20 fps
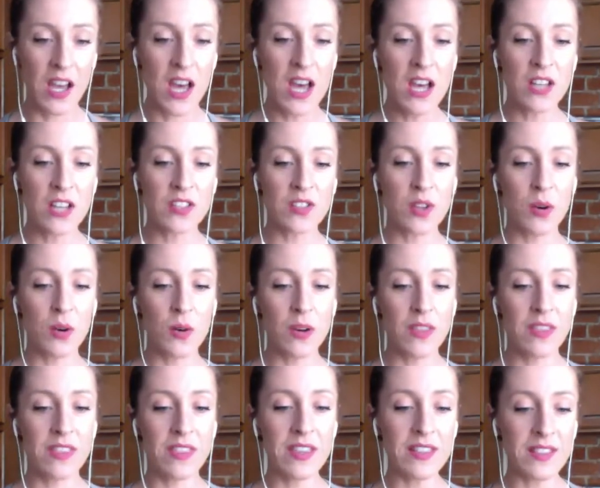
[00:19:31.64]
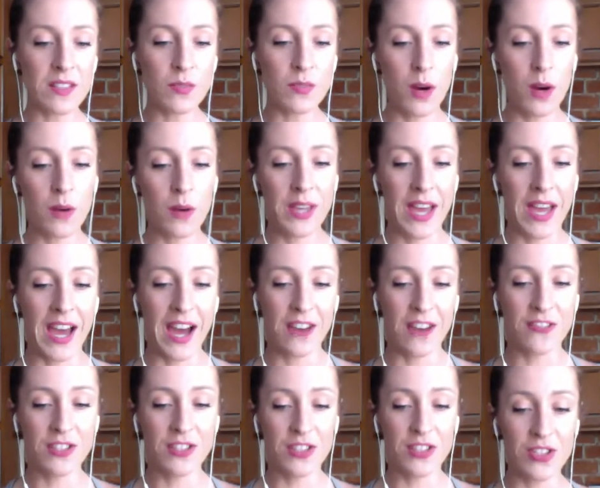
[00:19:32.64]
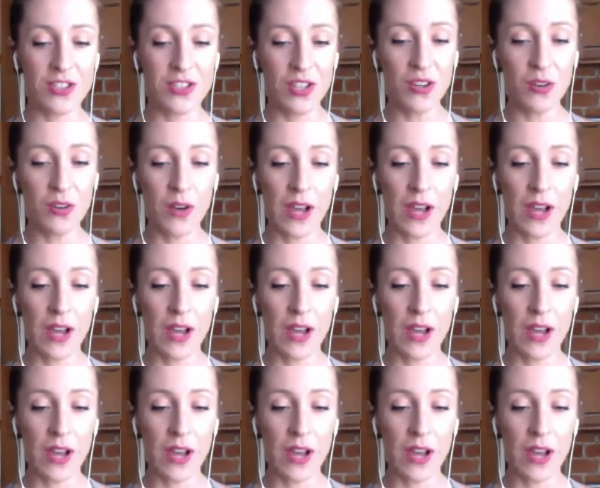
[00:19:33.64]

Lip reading: So this is what we have to do.